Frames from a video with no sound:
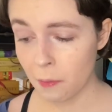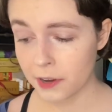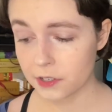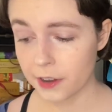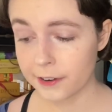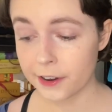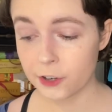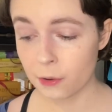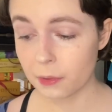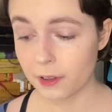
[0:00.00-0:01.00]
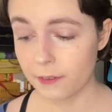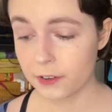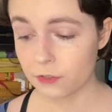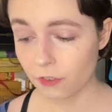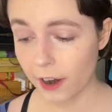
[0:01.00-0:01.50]
my son. I don't believe
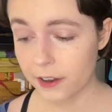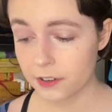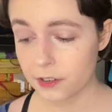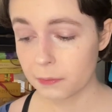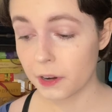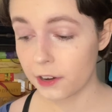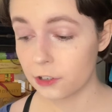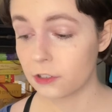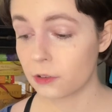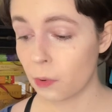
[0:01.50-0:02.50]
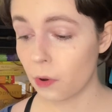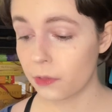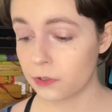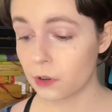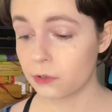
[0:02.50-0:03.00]
it's right, but I do
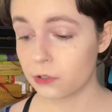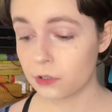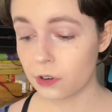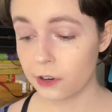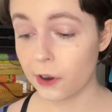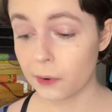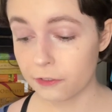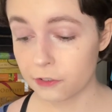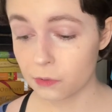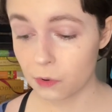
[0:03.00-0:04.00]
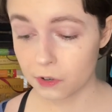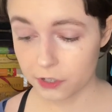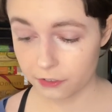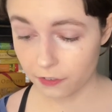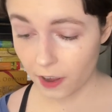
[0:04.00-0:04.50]
support the soldiers who go off to war
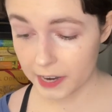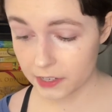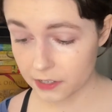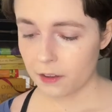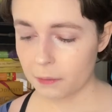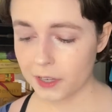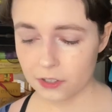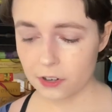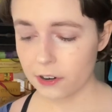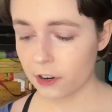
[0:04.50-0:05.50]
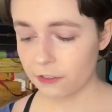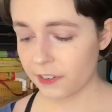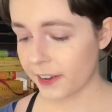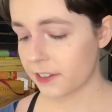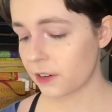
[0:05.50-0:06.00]
to fight. Please don't go
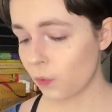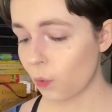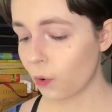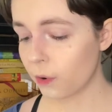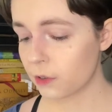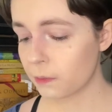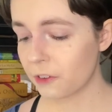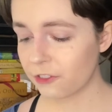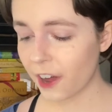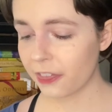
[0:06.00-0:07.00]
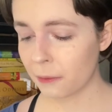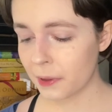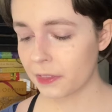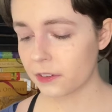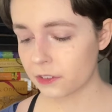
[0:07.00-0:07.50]
fighting wars, but fight the
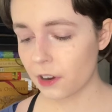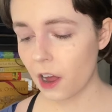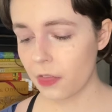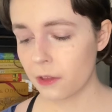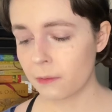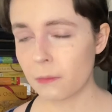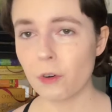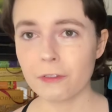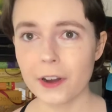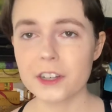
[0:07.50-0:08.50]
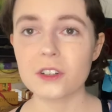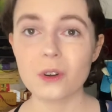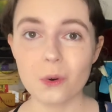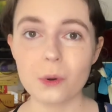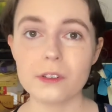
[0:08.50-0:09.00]
men that start them, or fight a
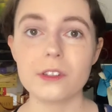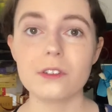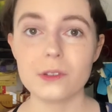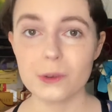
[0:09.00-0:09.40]
cause that's